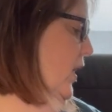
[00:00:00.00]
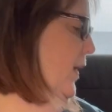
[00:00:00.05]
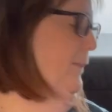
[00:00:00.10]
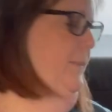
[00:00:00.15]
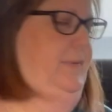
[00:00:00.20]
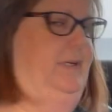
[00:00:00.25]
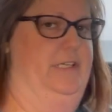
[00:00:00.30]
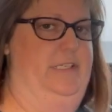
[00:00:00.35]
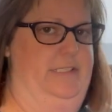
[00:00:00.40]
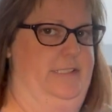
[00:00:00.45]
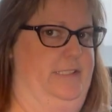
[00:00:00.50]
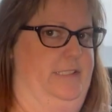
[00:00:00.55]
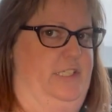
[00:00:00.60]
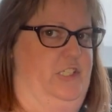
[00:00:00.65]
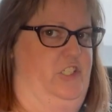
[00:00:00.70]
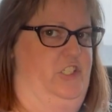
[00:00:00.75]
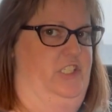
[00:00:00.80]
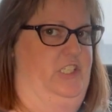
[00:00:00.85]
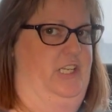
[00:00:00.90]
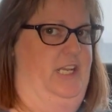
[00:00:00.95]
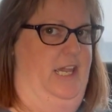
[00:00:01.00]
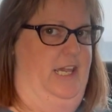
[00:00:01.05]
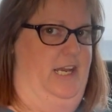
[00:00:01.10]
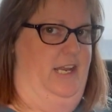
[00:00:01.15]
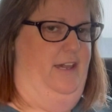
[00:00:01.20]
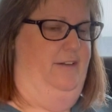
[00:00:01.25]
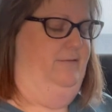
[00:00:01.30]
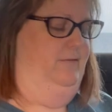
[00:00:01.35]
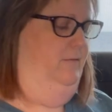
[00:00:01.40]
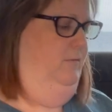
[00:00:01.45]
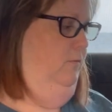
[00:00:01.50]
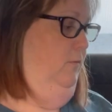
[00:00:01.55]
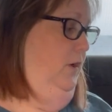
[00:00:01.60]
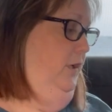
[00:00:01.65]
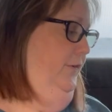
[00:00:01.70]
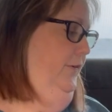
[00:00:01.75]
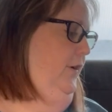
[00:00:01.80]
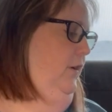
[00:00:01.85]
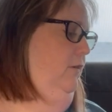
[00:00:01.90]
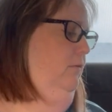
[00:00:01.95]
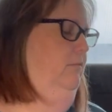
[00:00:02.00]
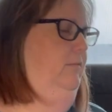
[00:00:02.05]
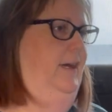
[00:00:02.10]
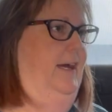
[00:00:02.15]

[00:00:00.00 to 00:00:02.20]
I'm going to stitch tonight. Well, no,